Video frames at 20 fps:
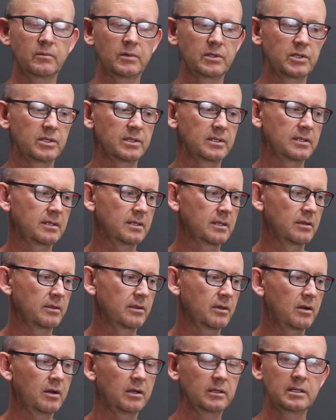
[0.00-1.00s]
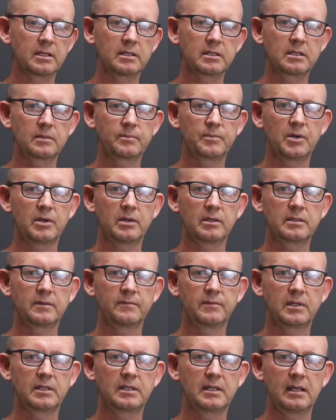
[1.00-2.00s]
which is the hottest part
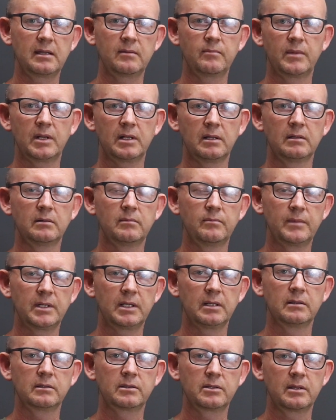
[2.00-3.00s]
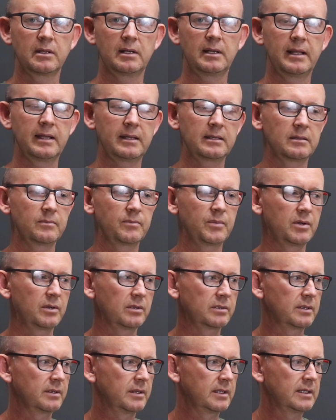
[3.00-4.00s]
of the day, middle to the latter
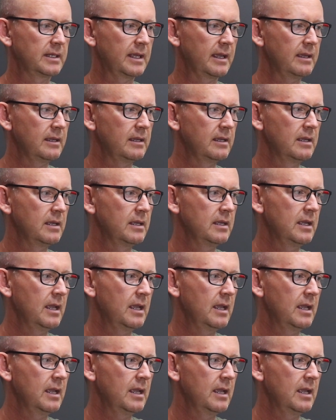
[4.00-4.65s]
part of the day.